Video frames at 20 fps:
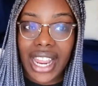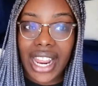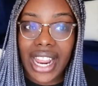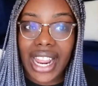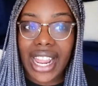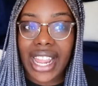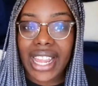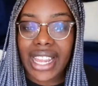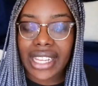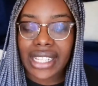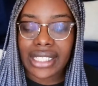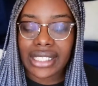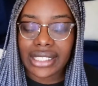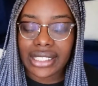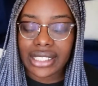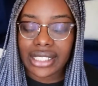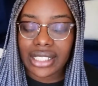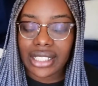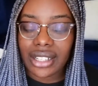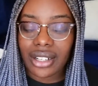
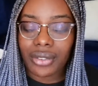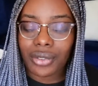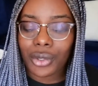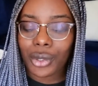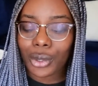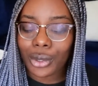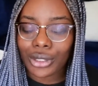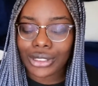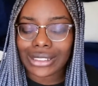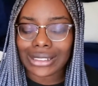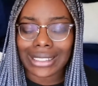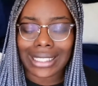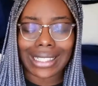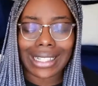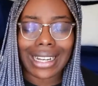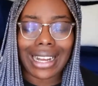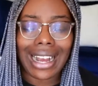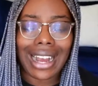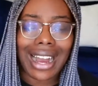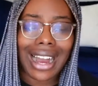And of course,
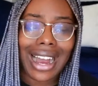like,